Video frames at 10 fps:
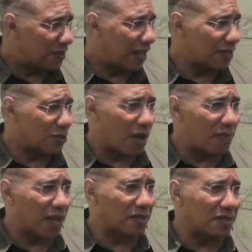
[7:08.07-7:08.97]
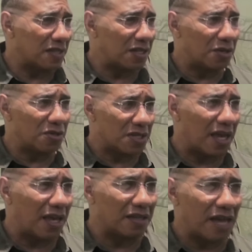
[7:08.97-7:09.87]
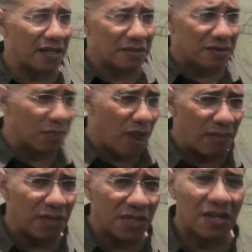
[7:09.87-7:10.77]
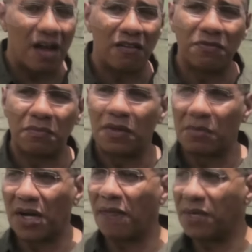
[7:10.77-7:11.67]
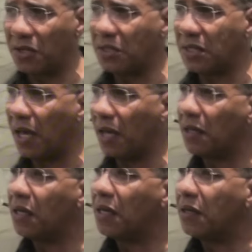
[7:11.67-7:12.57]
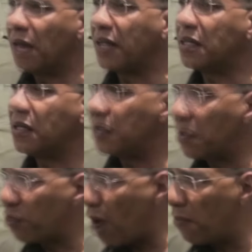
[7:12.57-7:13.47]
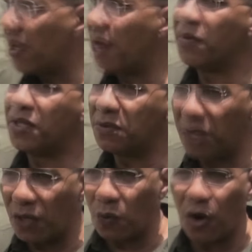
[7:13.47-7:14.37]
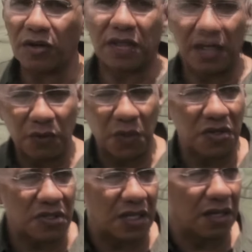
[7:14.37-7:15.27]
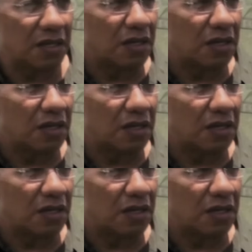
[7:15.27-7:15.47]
And so I'm not here saying that the problem is solved, but I'm here saying that the problem is being worked on and we're seeing